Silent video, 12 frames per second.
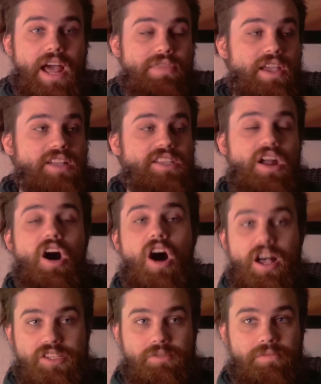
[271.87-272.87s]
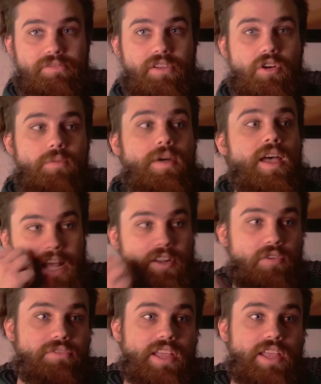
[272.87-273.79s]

I think it's an awesome film, but I don't